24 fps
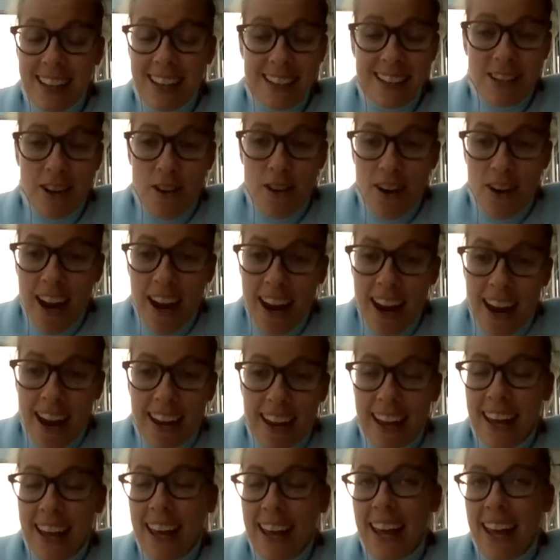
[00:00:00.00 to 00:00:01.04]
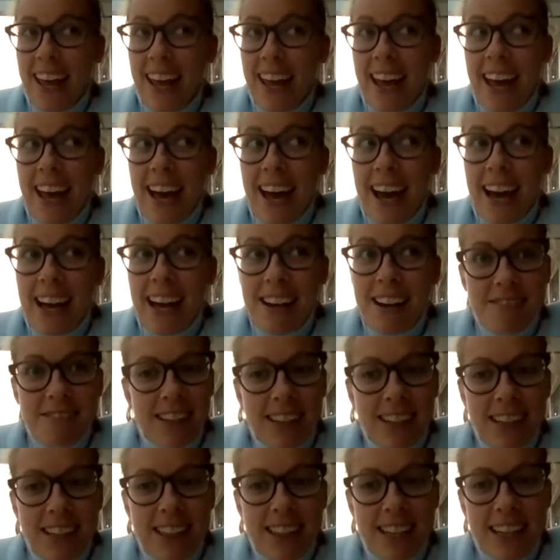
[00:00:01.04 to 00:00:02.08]
that's great. And I
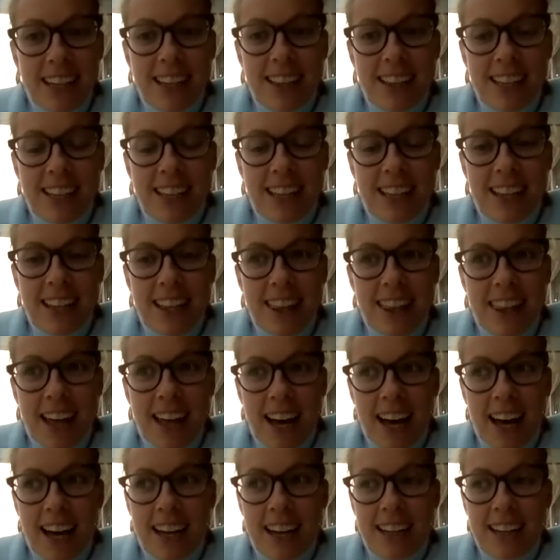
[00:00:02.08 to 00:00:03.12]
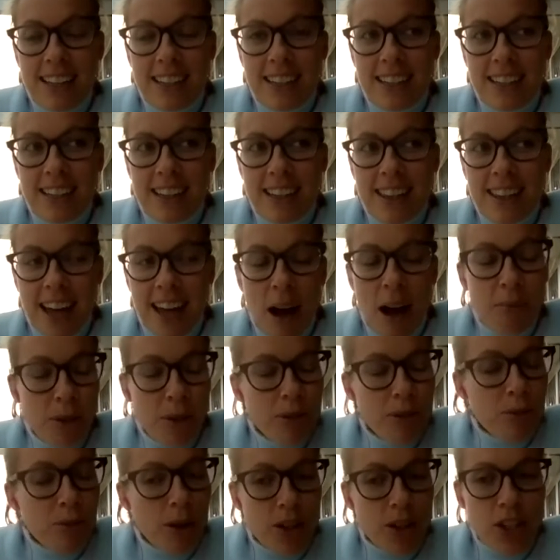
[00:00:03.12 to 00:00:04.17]
really think that
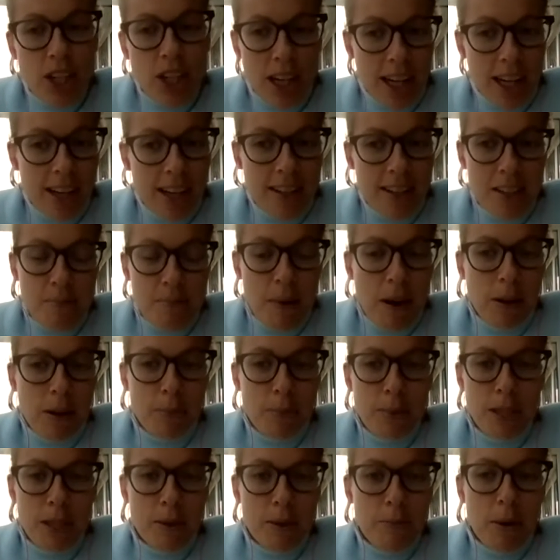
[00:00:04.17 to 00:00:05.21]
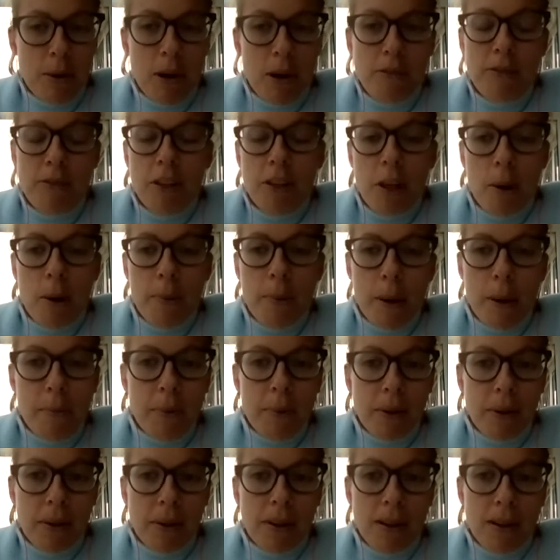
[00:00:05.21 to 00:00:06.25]
was what changed Paralympic sport for a lot of
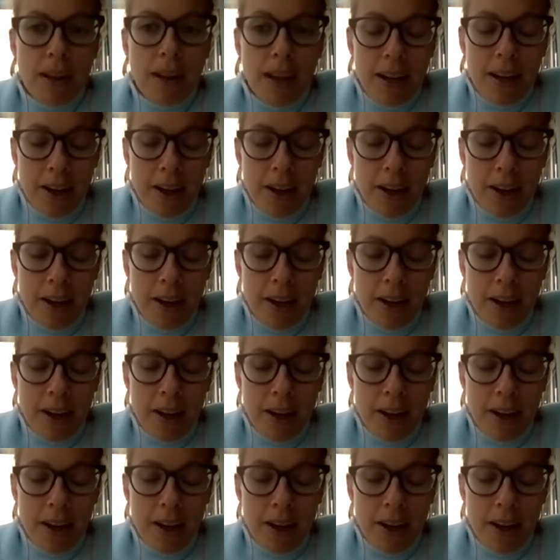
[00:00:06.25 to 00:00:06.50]
people.